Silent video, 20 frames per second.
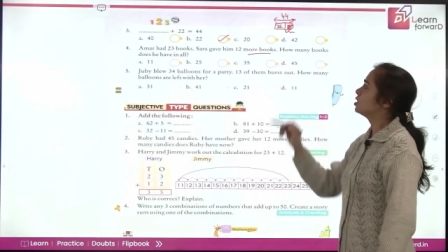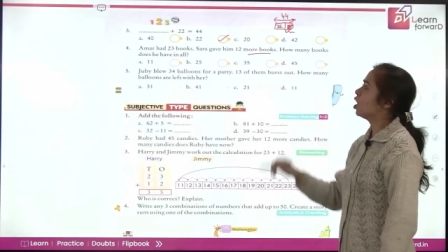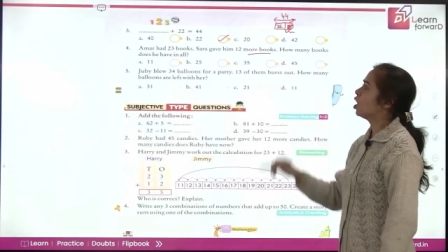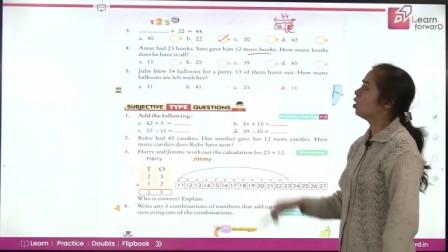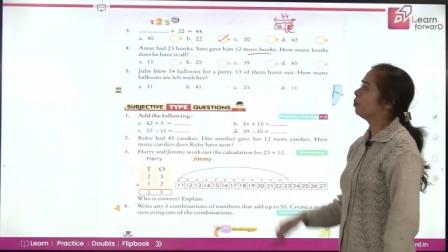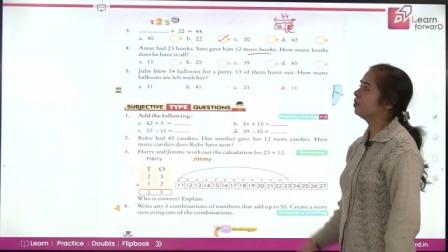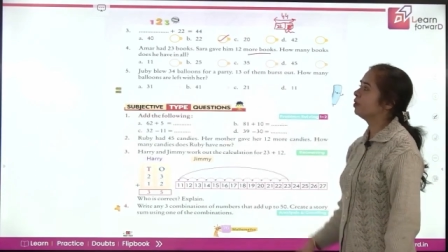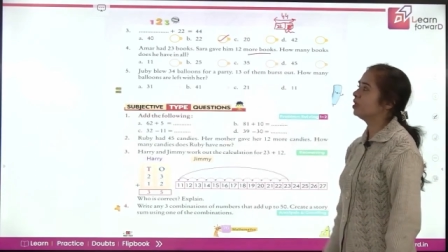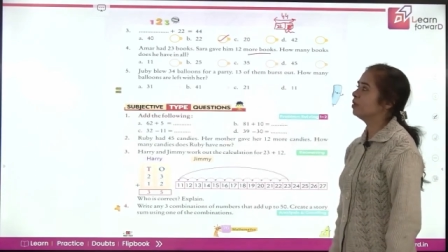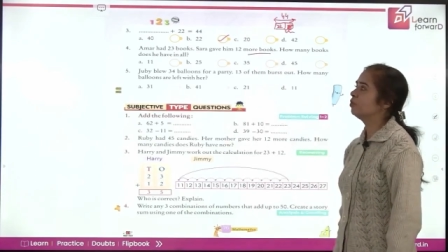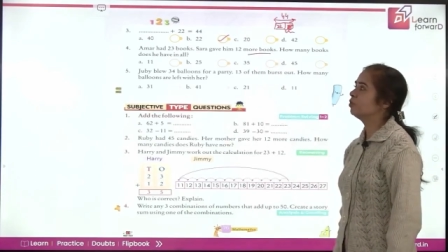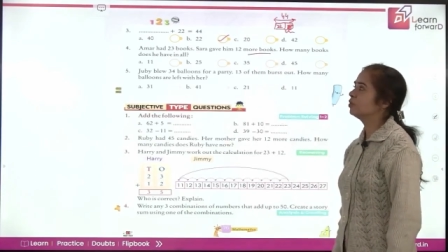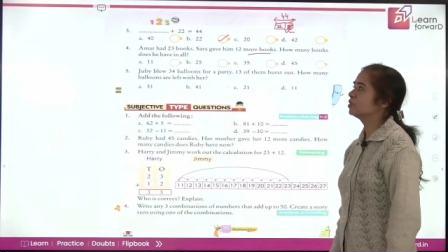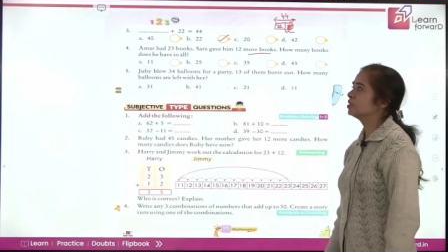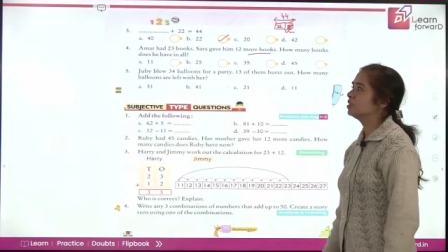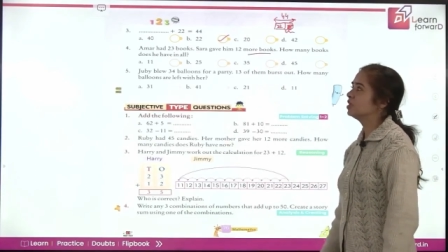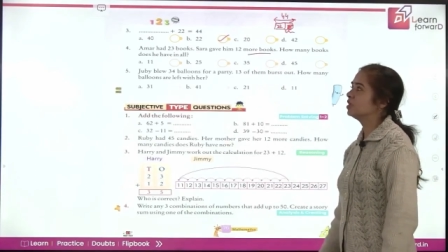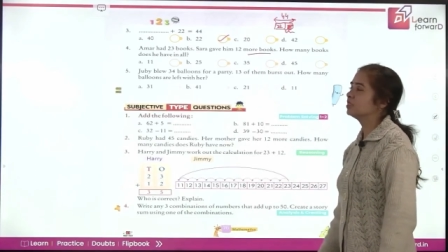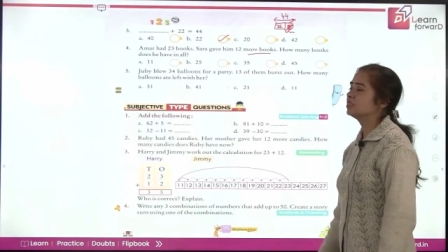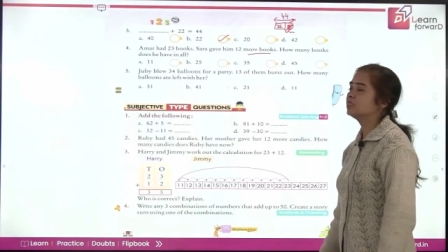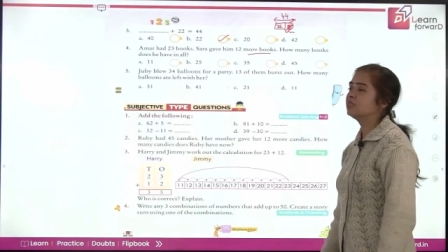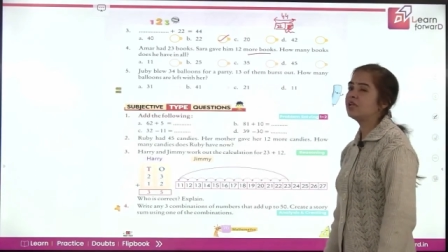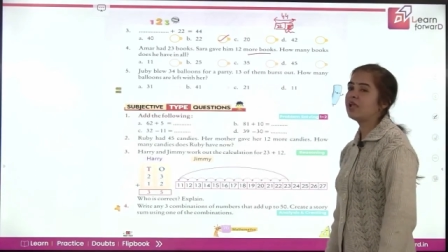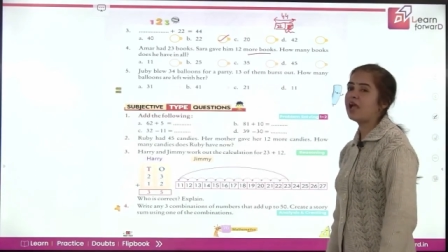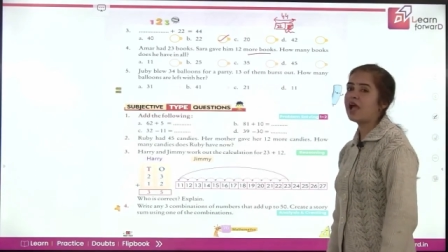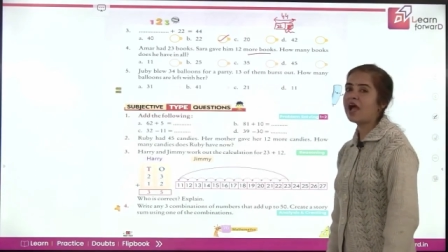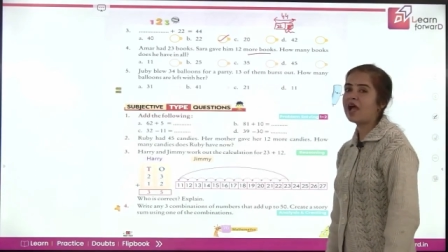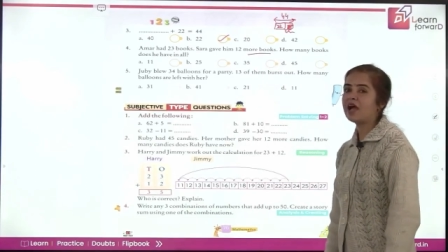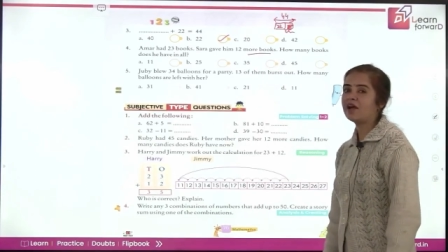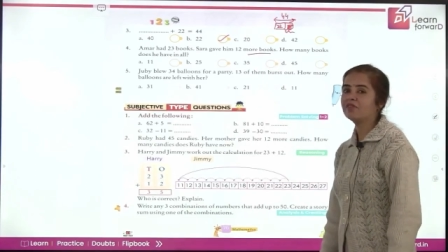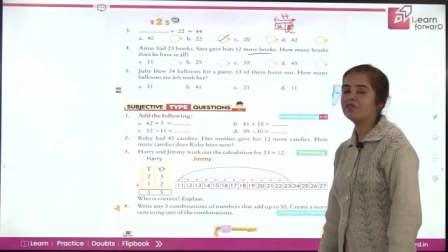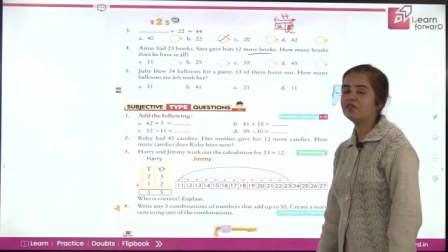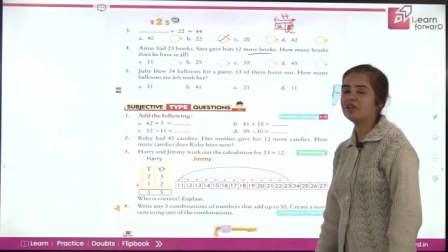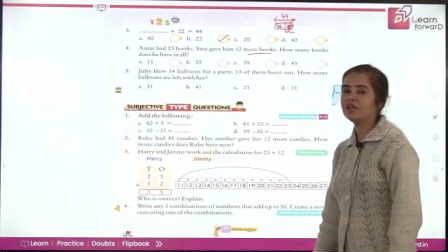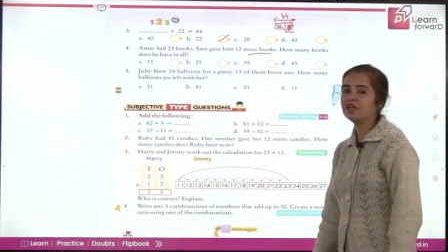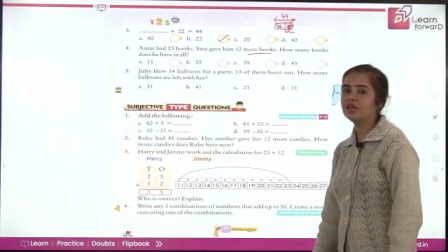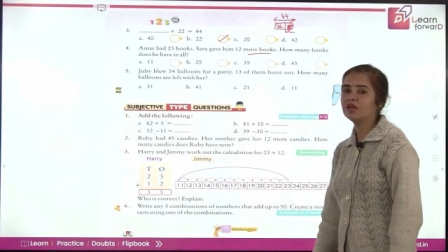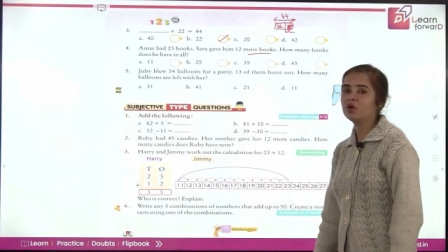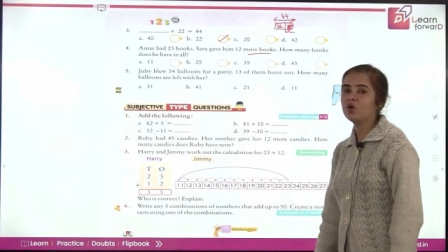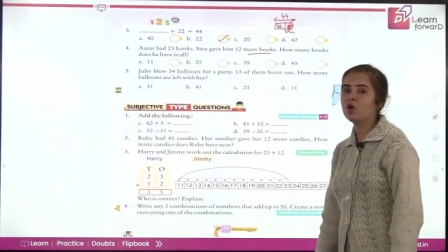many books does he have in
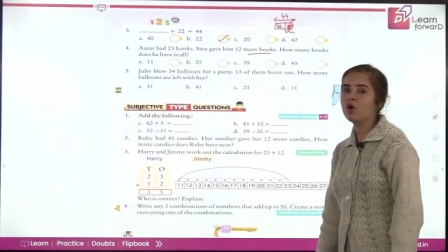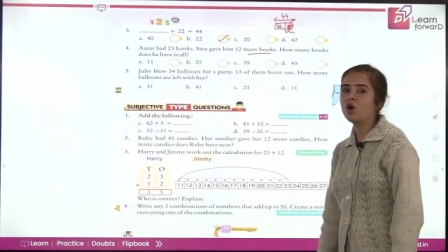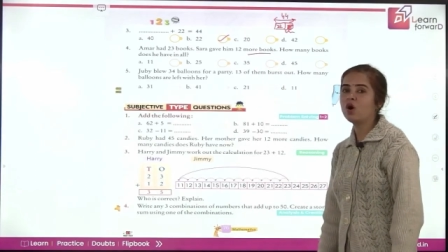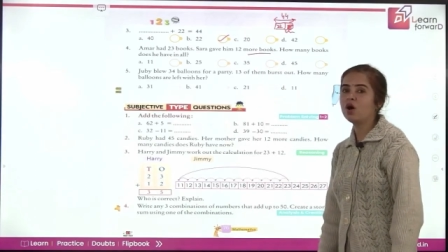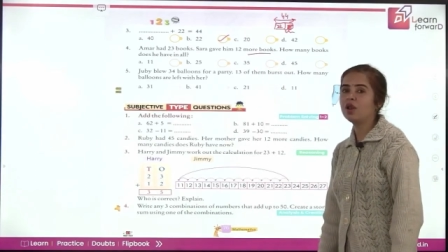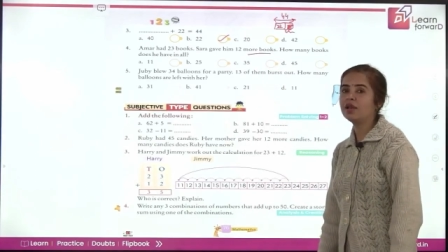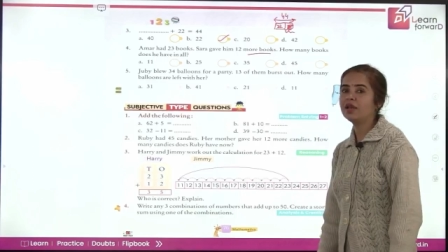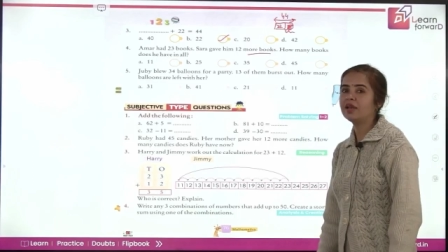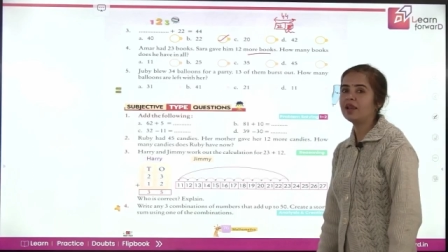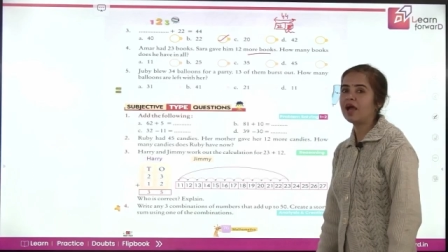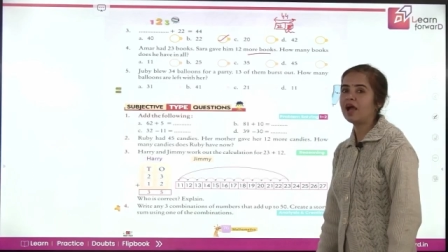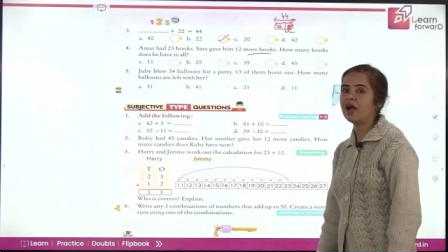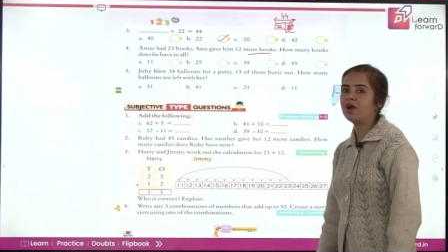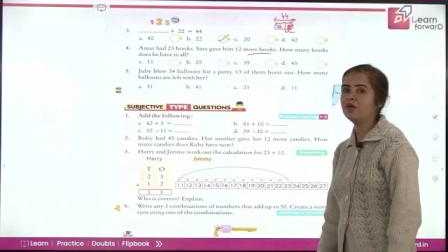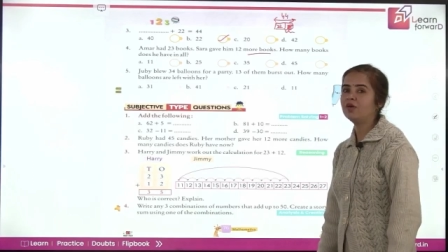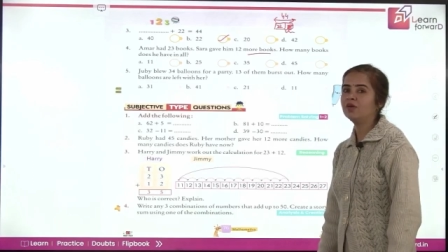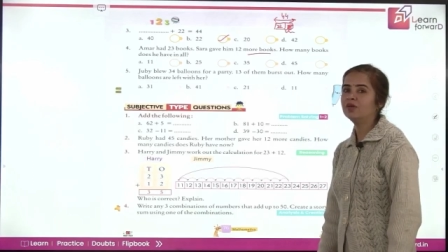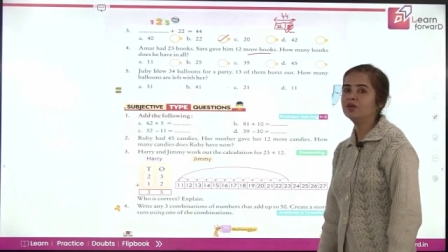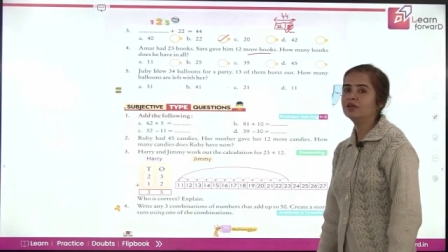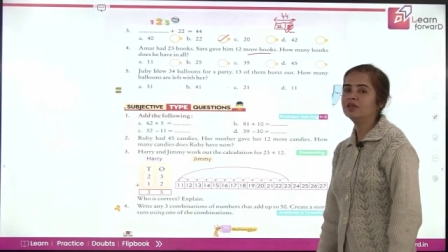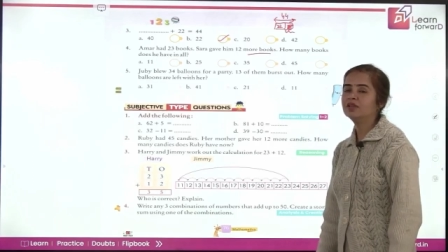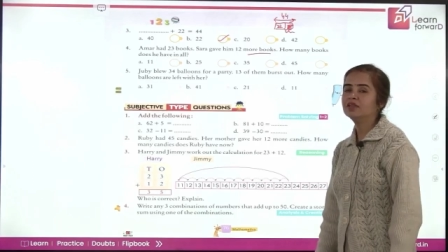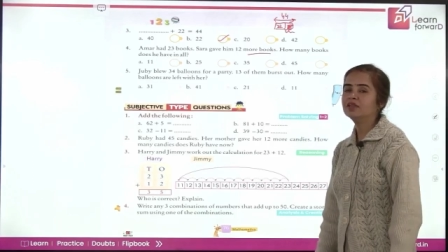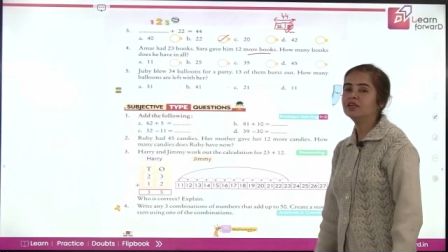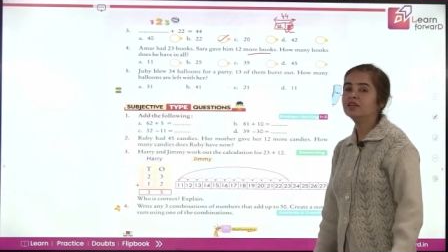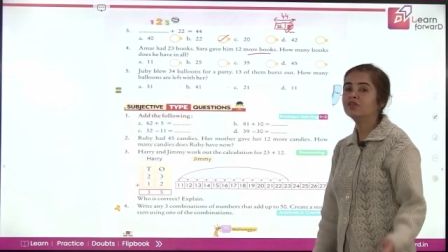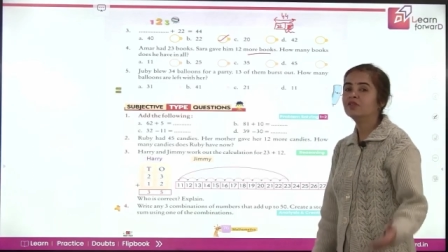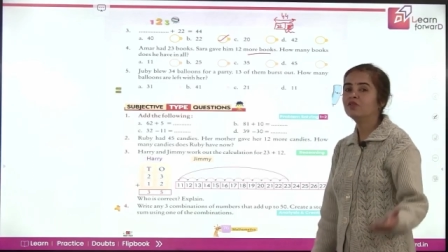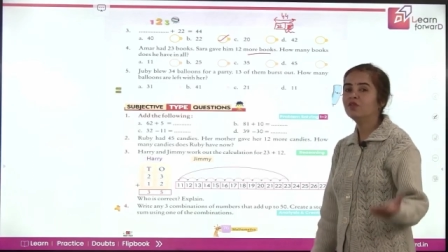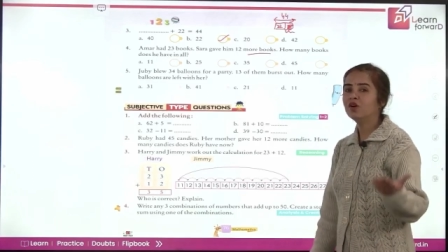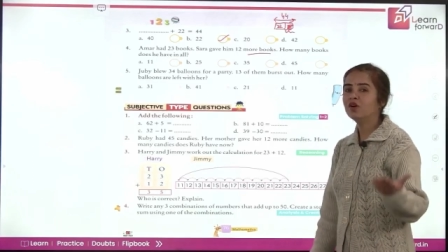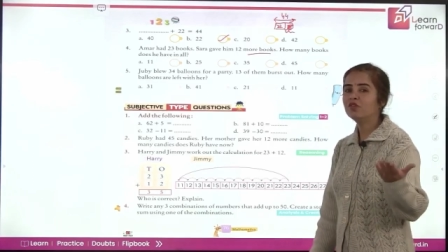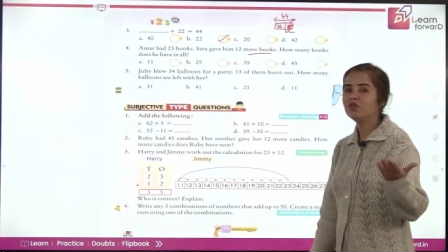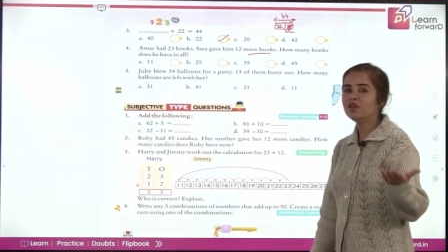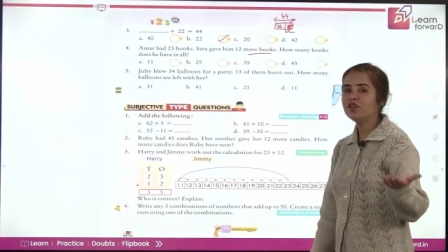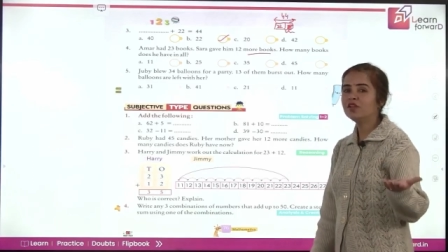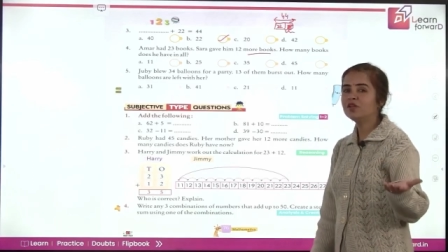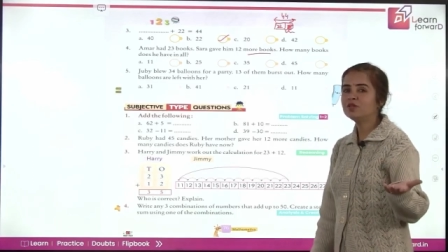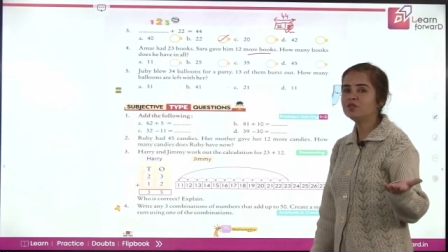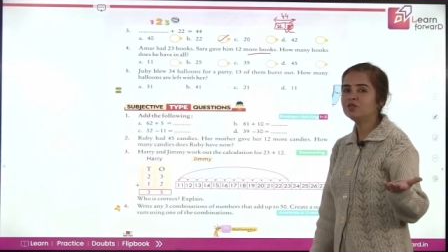all now? What will you
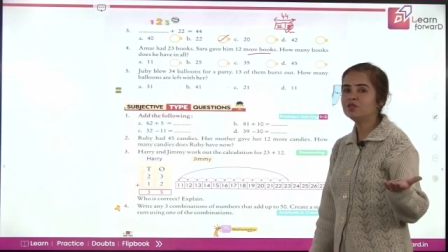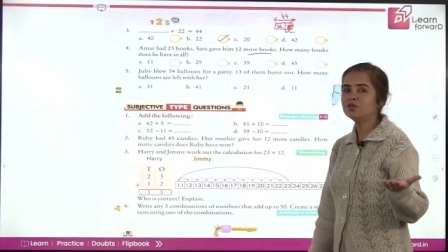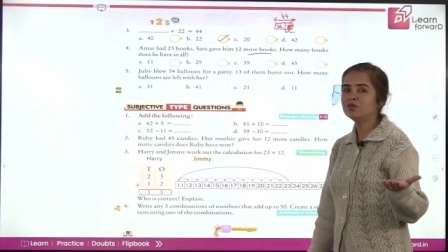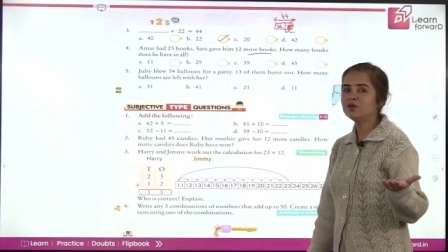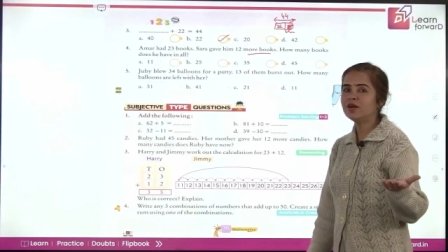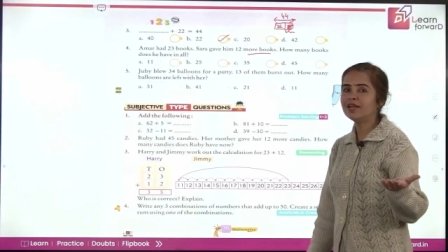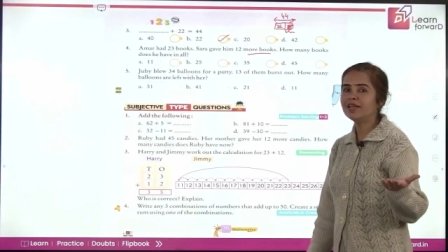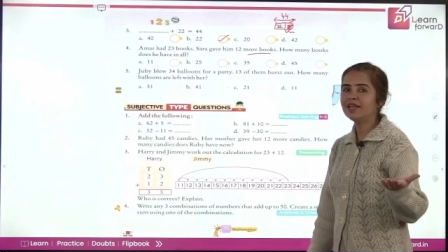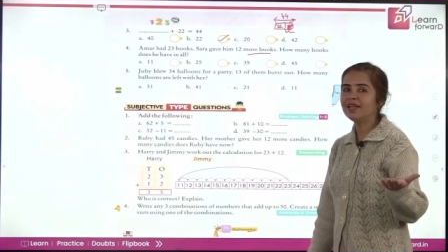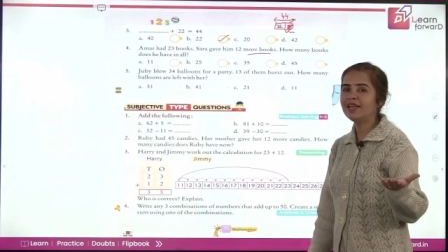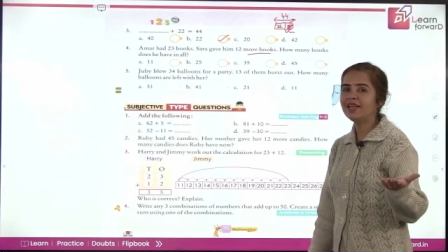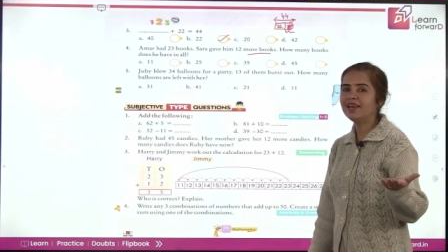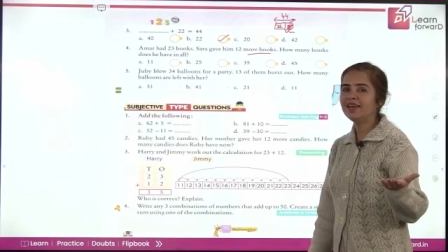do again?